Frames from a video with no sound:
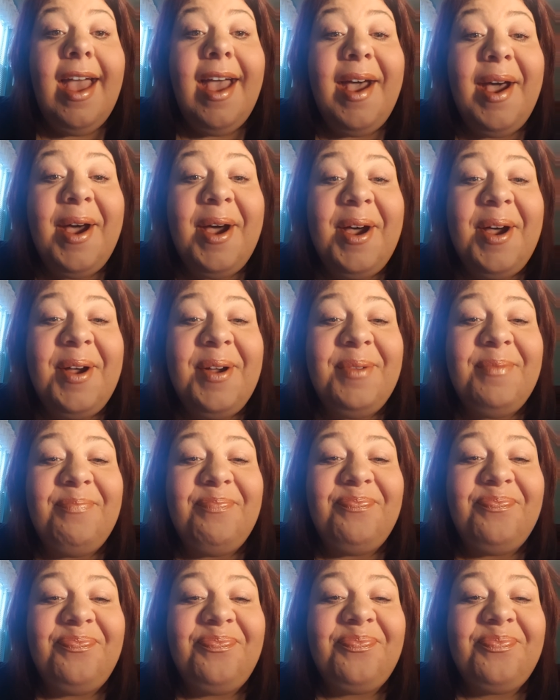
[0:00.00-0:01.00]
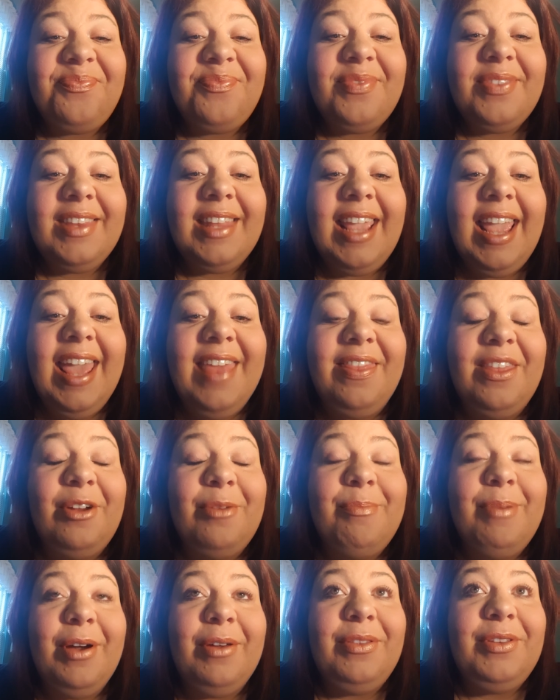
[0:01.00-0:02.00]
And they're
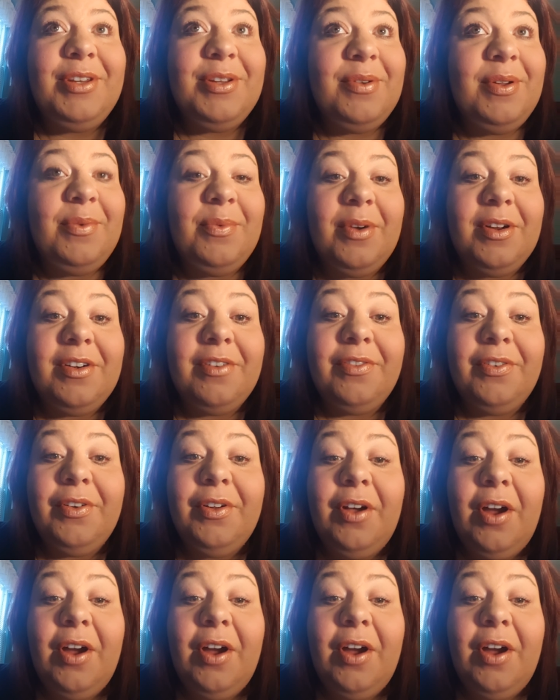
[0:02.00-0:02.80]
both doing wonderful.